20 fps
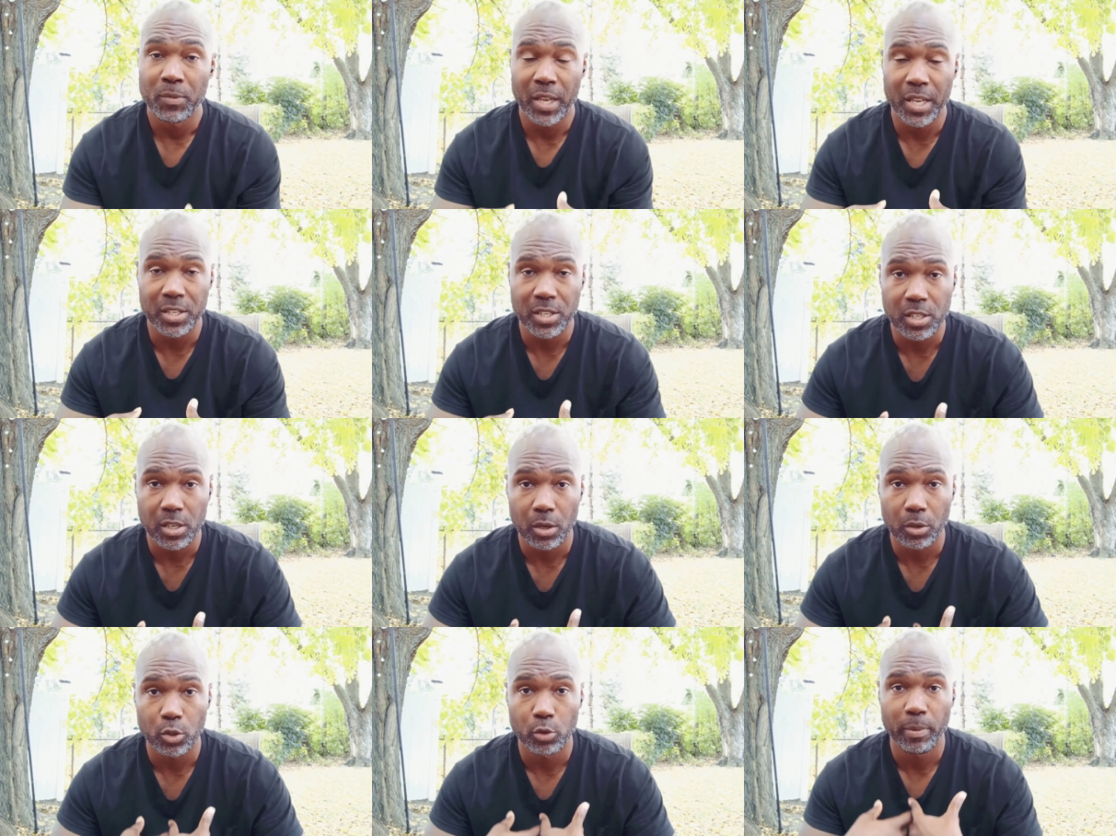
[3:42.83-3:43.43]
And
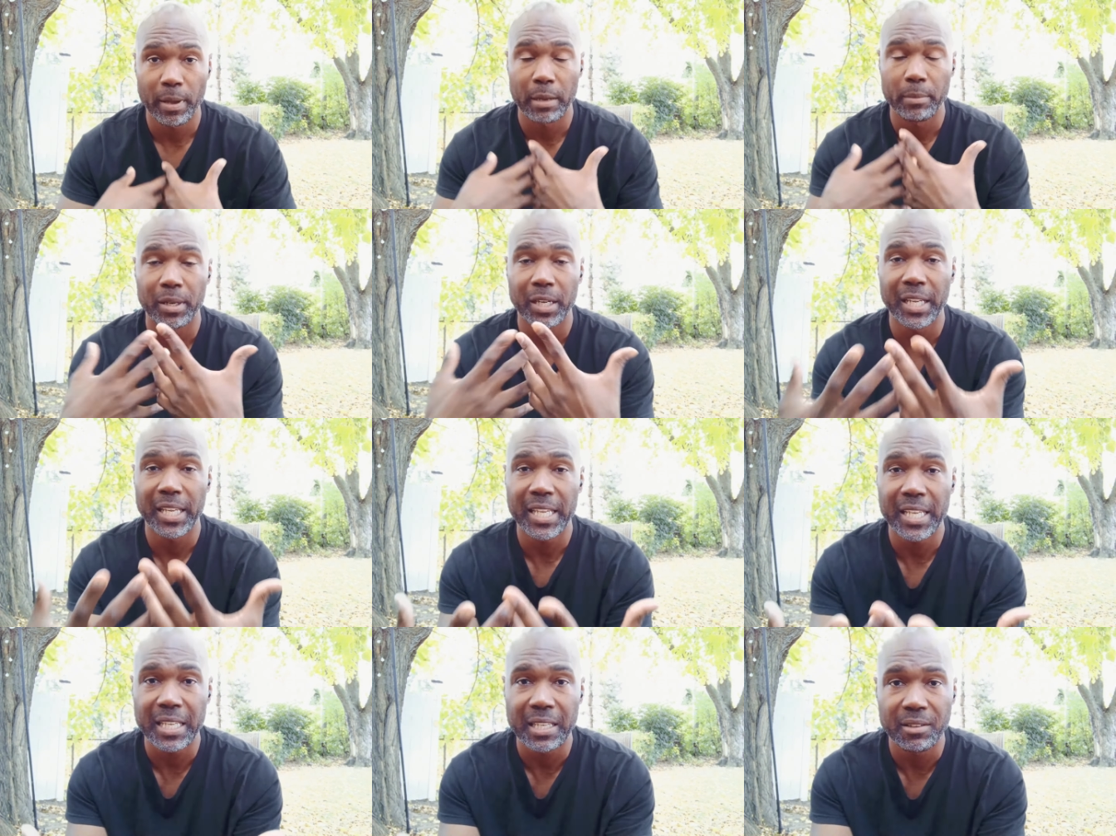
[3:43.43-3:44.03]
so you better
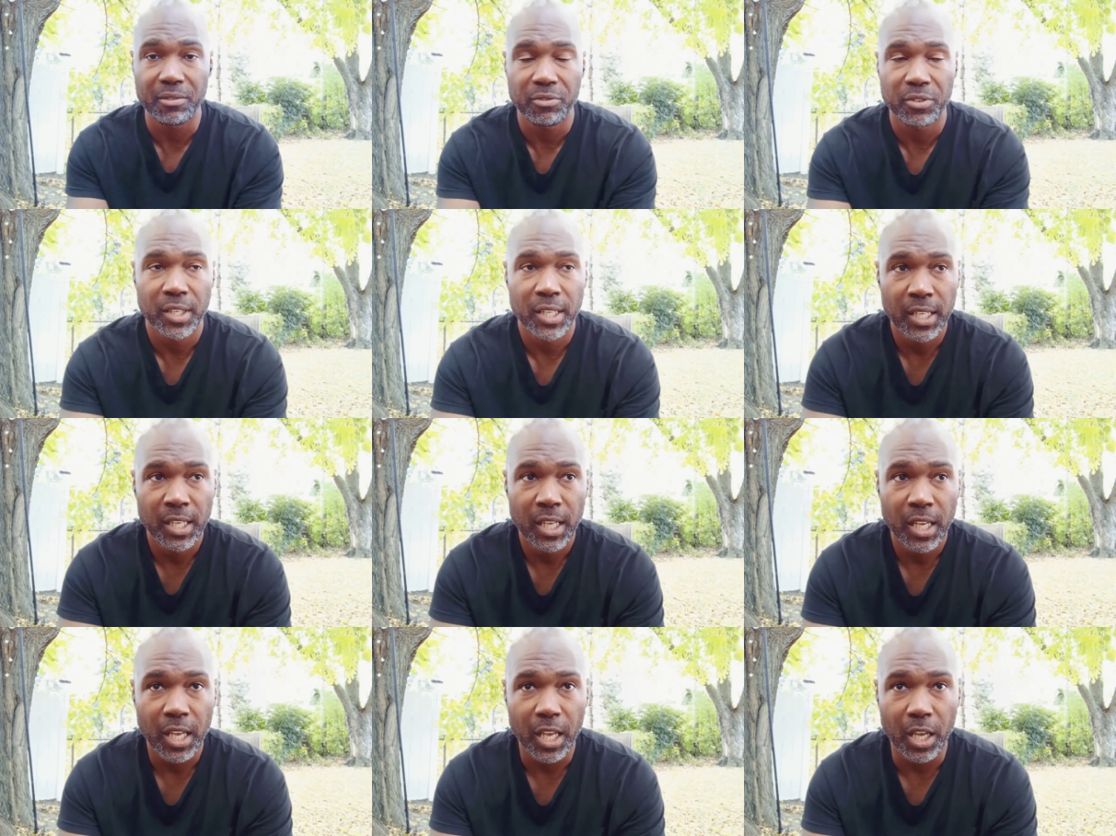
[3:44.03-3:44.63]
believe
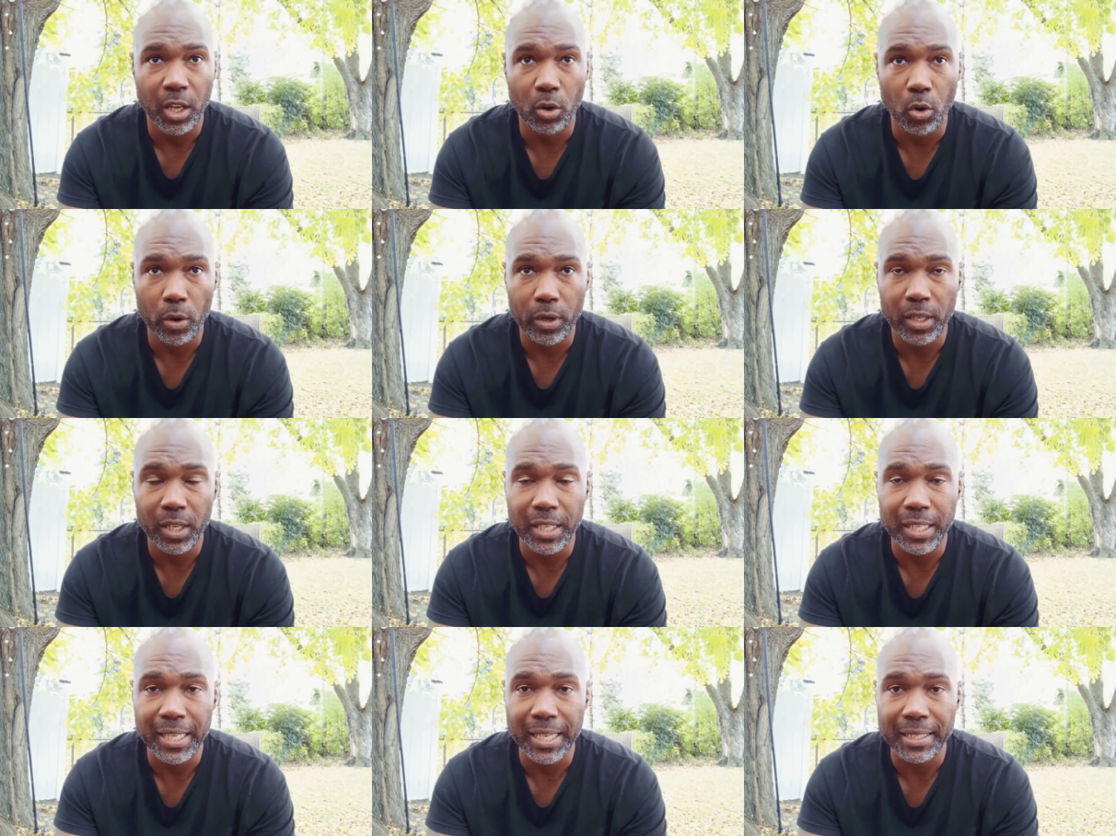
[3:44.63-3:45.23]
in order
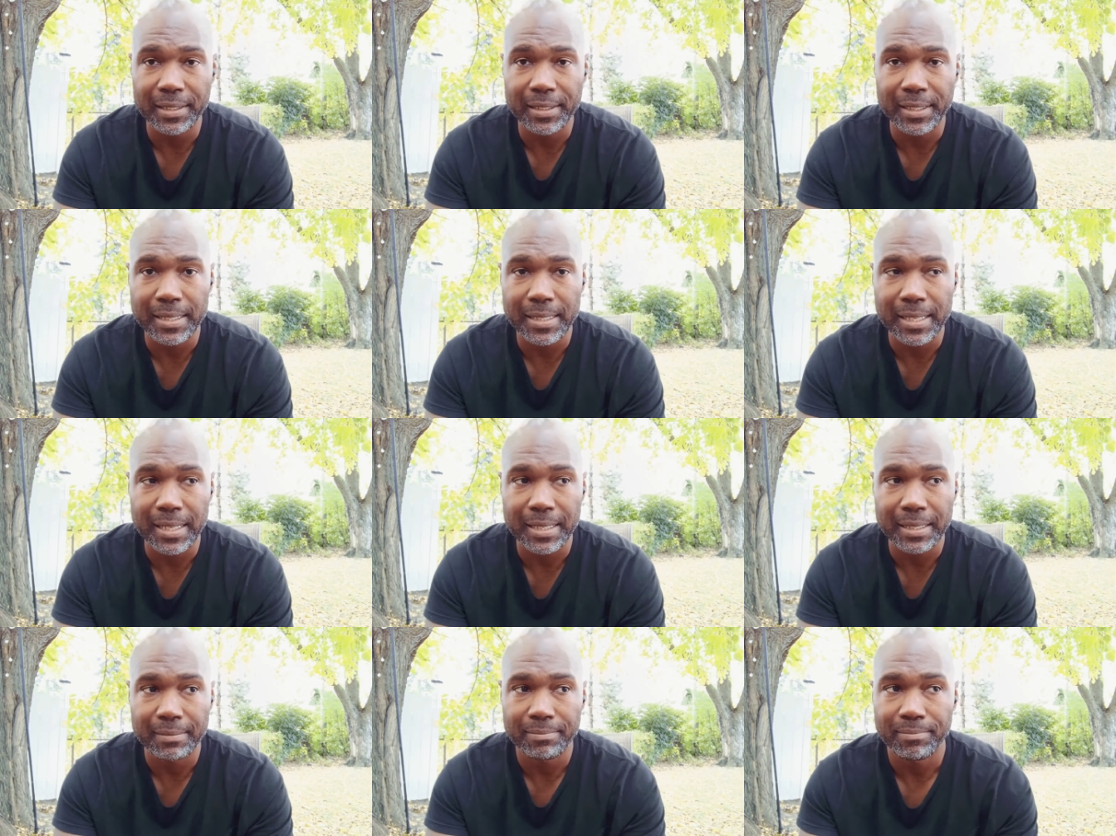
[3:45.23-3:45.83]
to get
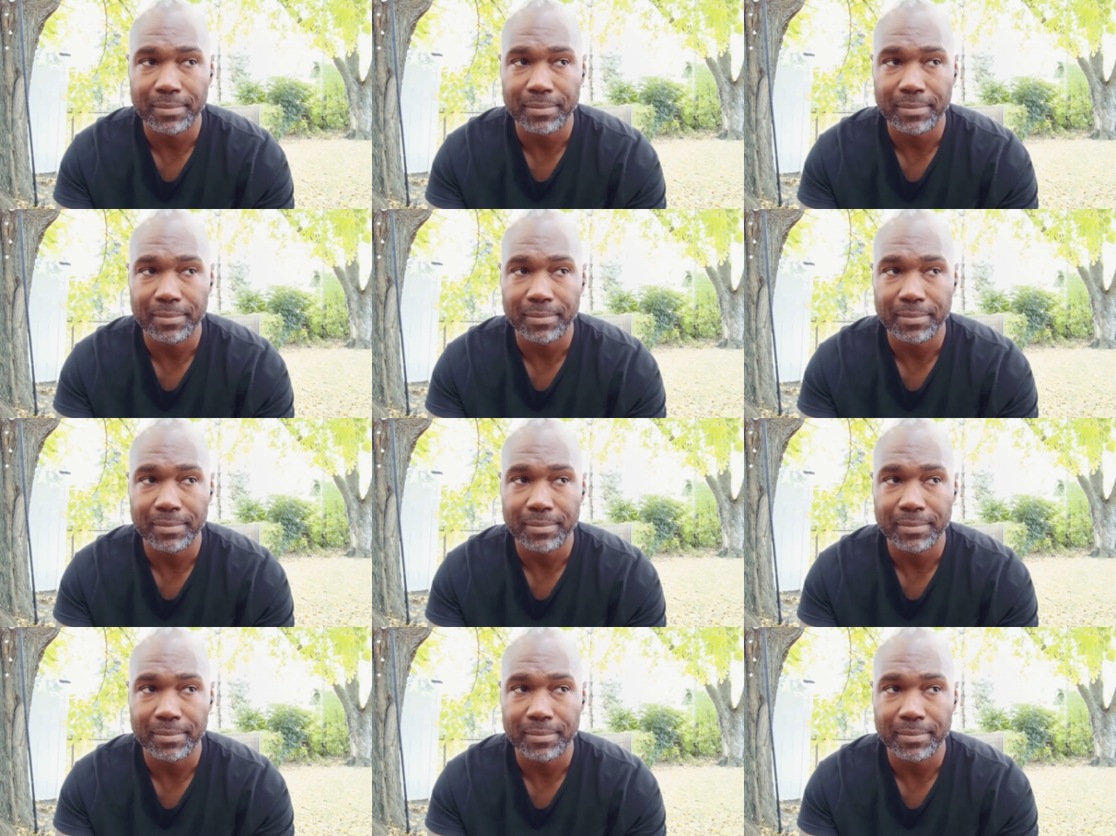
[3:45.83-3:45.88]
this